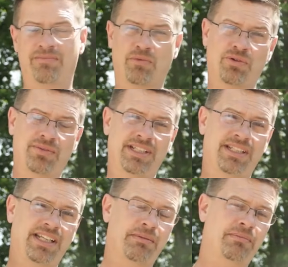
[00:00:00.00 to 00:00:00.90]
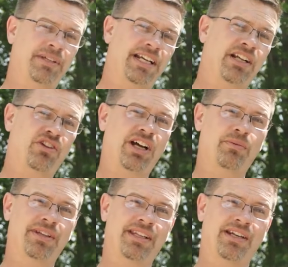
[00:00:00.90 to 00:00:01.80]
more recently I've been playing a lot
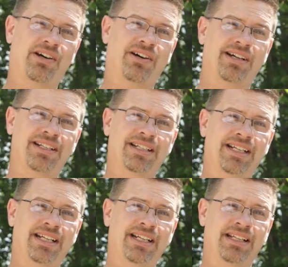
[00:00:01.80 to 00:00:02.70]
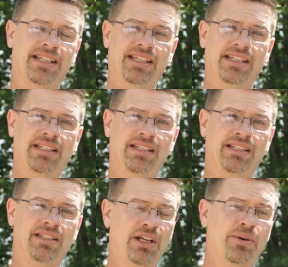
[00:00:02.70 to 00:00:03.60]
with it on the
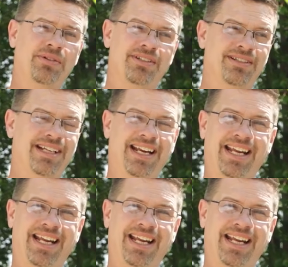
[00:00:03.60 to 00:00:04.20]
Yoder.